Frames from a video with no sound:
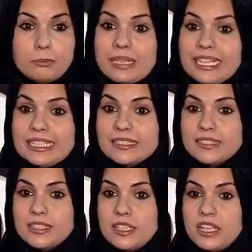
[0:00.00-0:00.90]

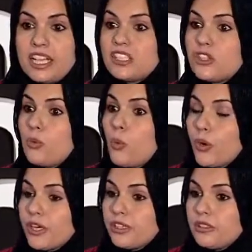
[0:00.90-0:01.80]
peace, is the
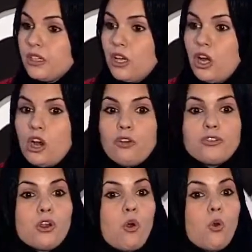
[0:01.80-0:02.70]
word
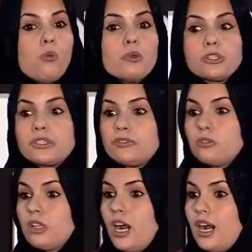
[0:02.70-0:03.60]
of the all-merciful